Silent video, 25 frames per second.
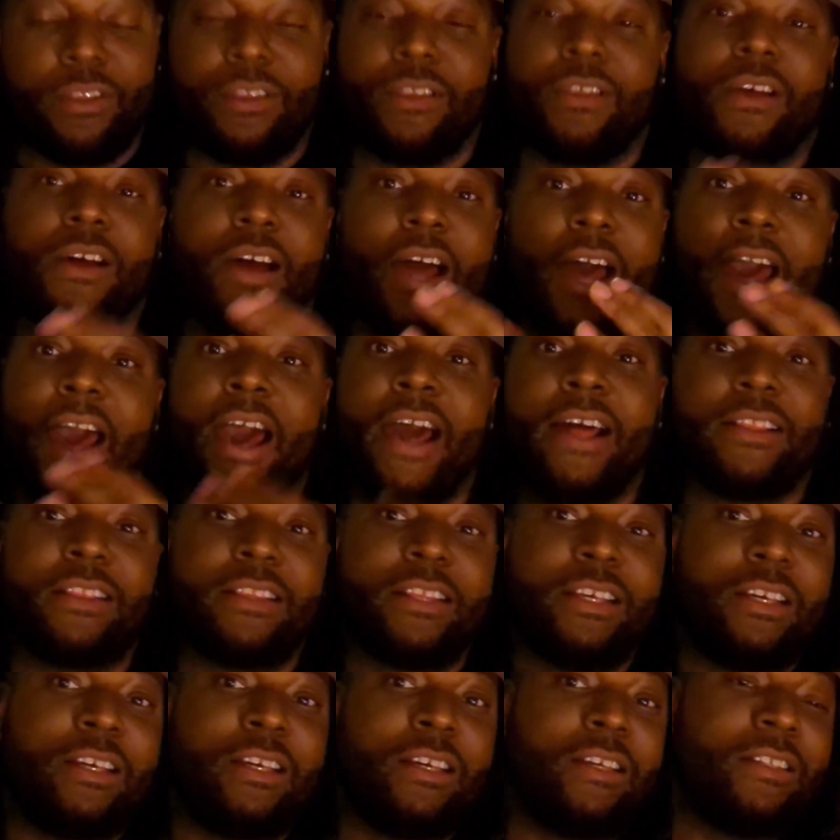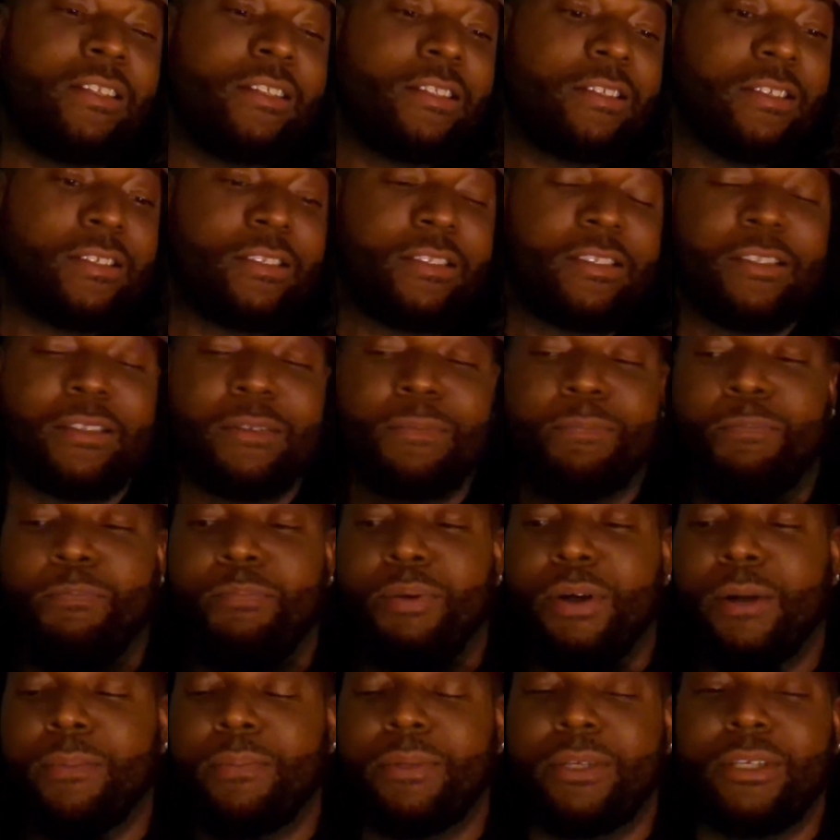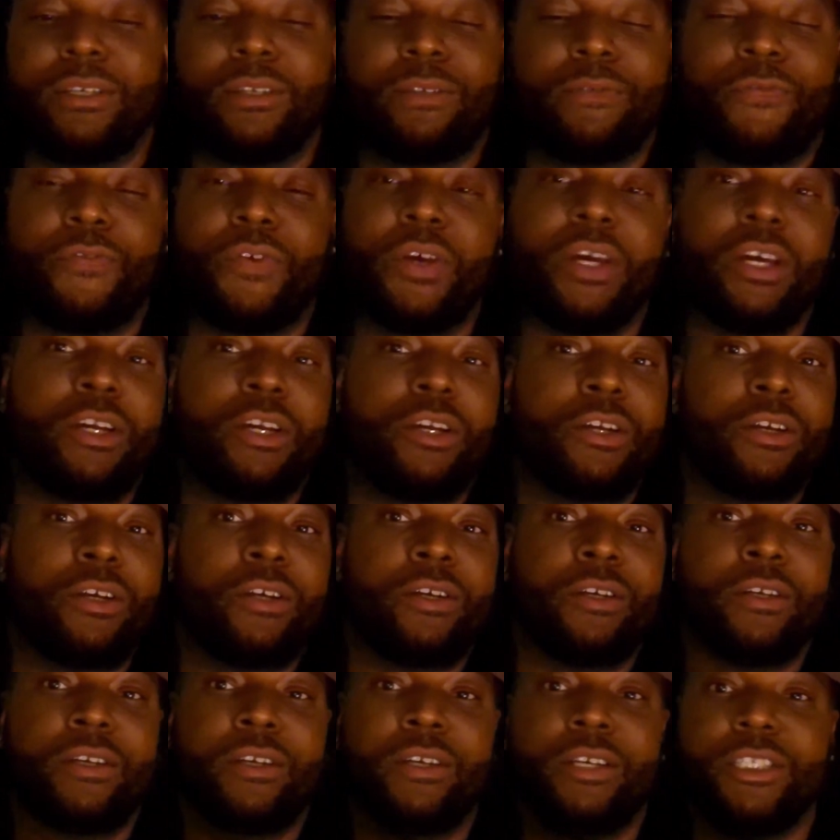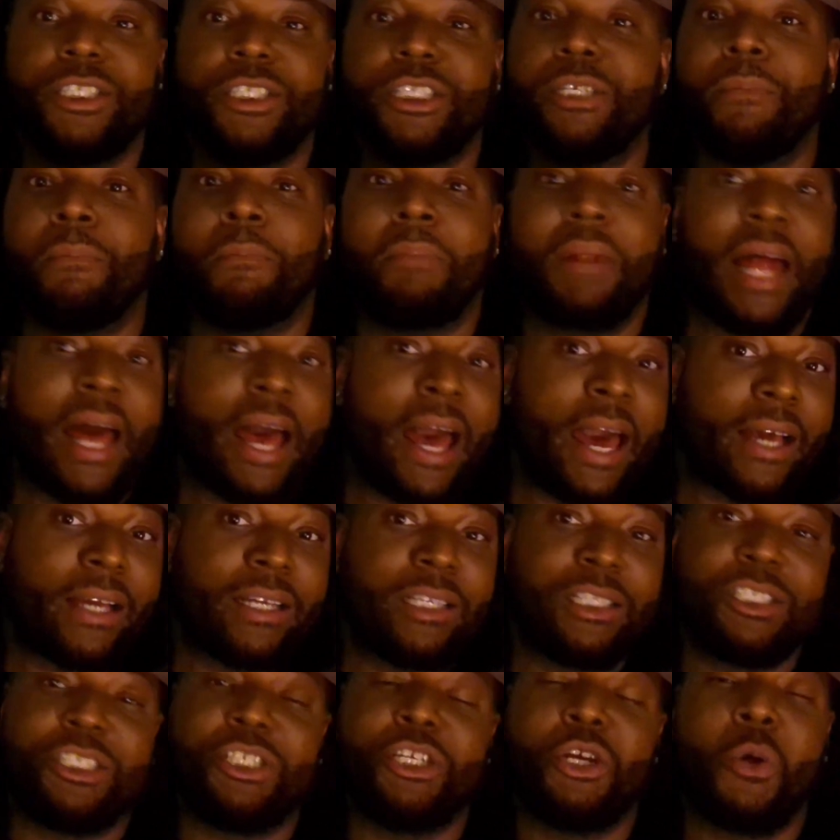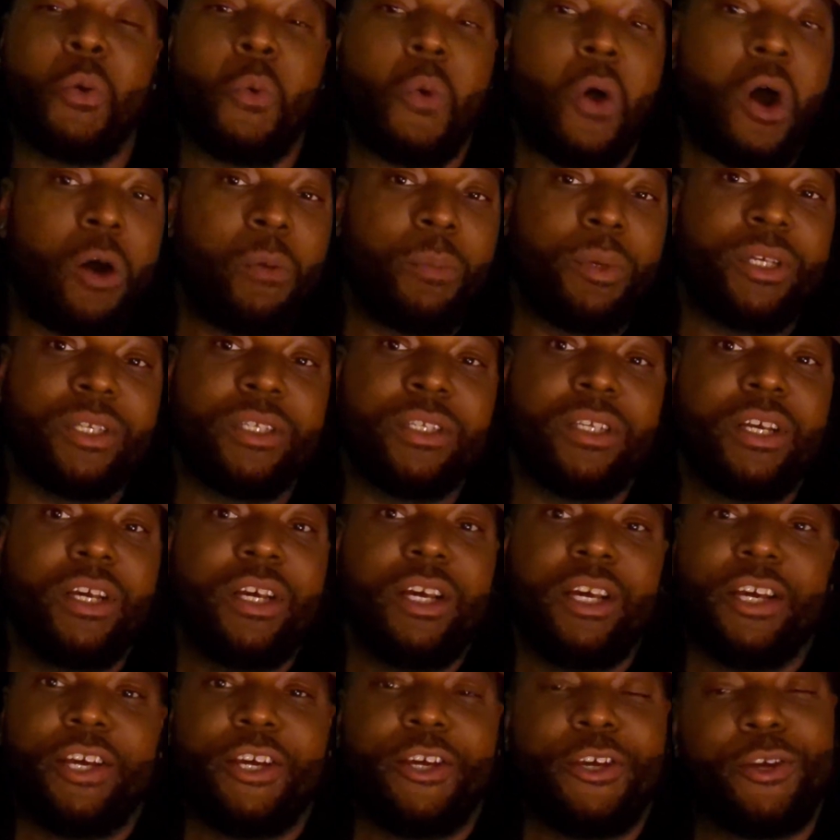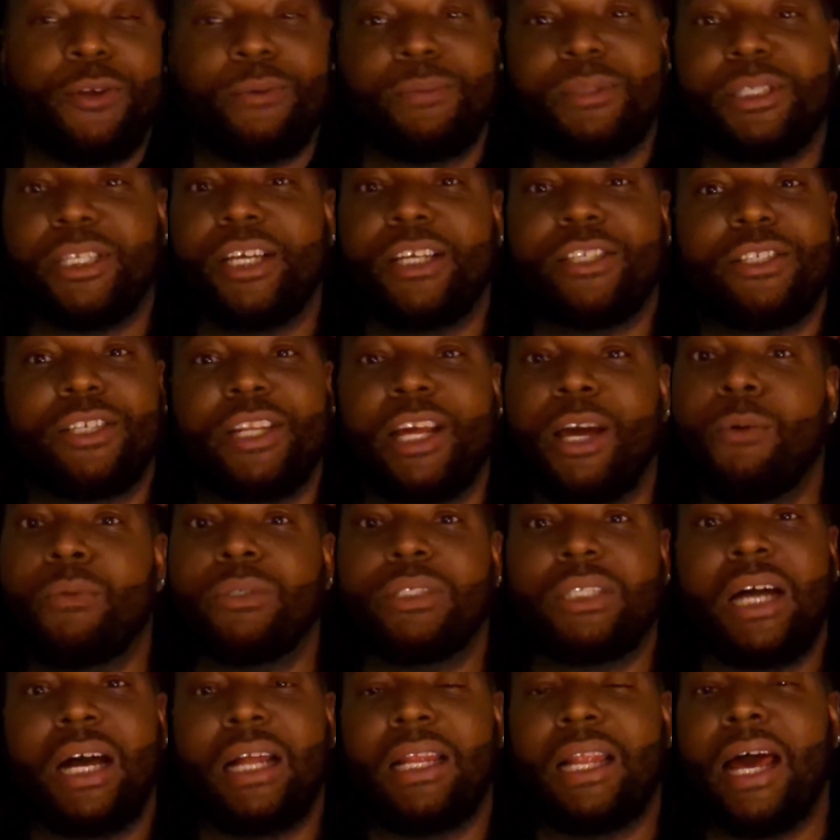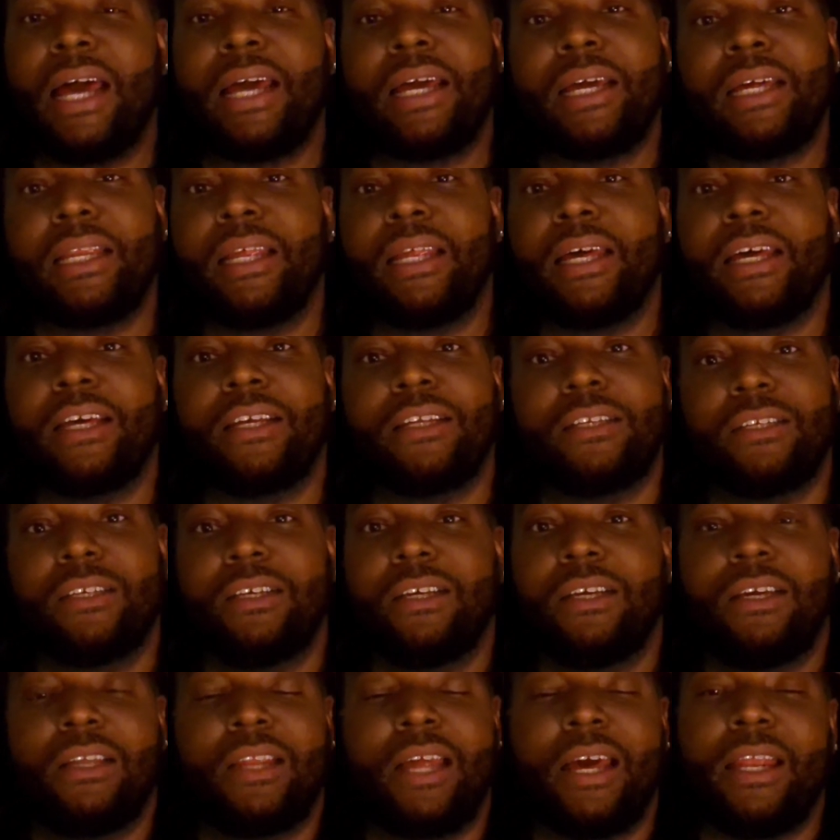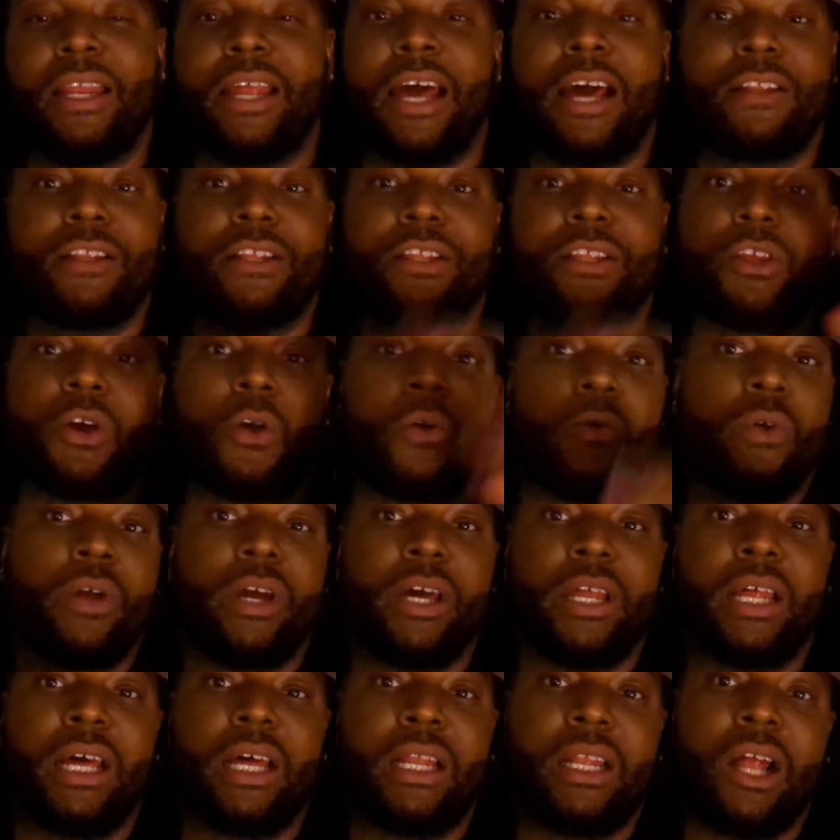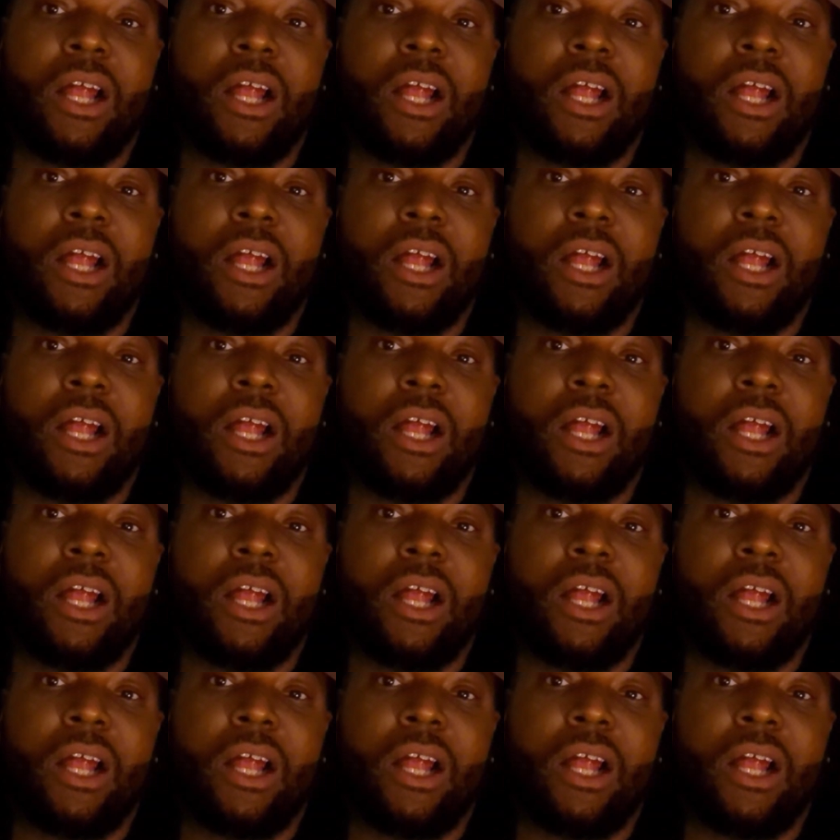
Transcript: An athlete, public figure. She black. She a woman. You know what I'm saying? So they was not liking that. They didn't have to throw her in that